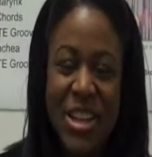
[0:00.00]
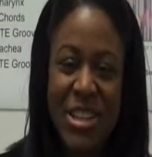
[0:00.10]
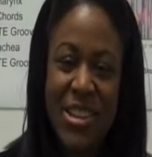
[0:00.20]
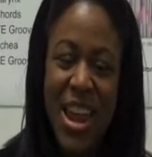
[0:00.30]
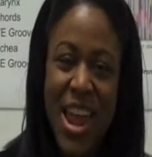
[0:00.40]

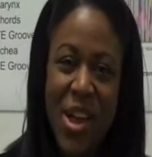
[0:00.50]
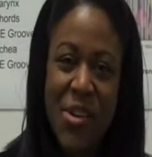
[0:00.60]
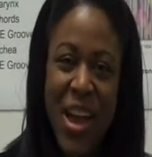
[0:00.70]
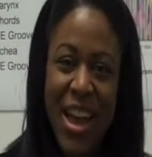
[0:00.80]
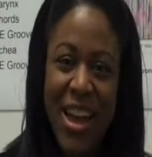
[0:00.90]
So
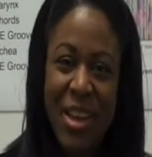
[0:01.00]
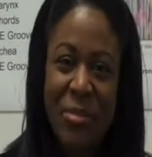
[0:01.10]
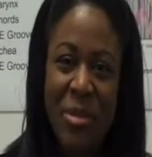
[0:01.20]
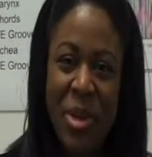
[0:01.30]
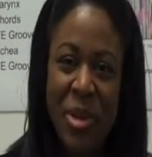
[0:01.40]
now
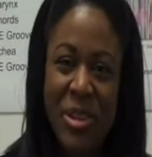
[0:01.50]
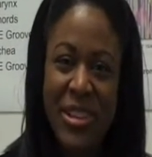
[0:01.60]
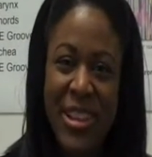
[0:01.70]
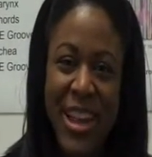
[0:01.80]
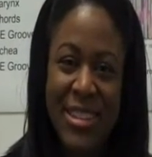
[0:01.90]
um,
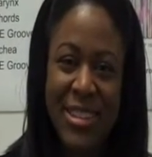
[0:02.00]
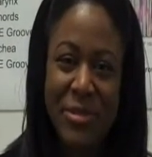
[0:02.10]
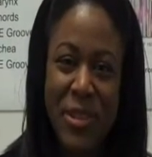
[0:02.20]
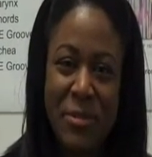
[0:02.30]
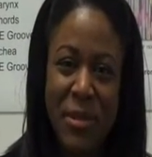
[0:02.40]
that's
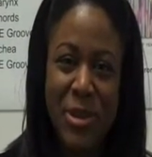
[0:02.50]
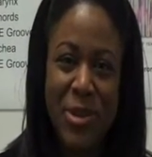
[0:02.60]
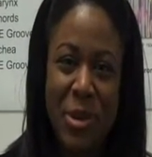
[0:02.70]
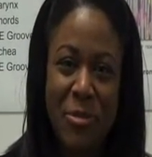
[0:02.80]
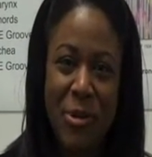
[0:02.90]
flipping the
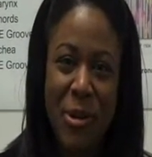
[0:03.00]
script